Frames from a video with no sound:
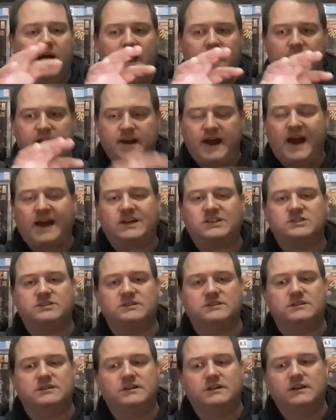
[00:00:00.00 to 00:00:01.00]
and
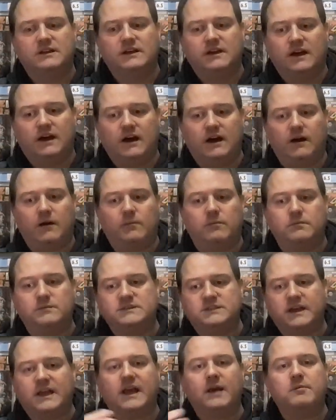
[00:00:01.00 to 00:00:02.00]
action
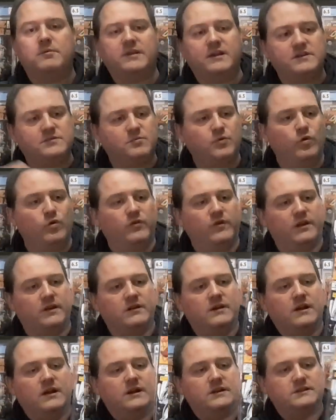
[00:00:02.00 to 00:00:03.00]
to keep things moving,
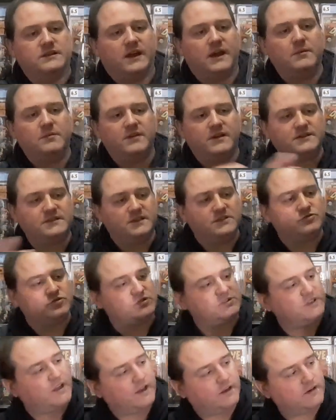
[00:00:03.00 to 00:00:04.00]
to keep things
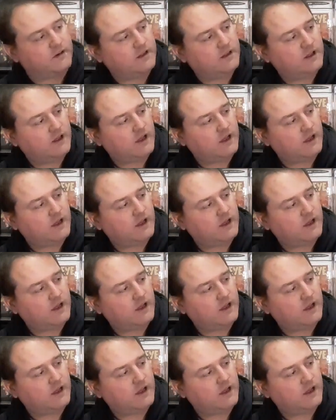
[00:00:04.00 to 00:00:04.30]
interesting,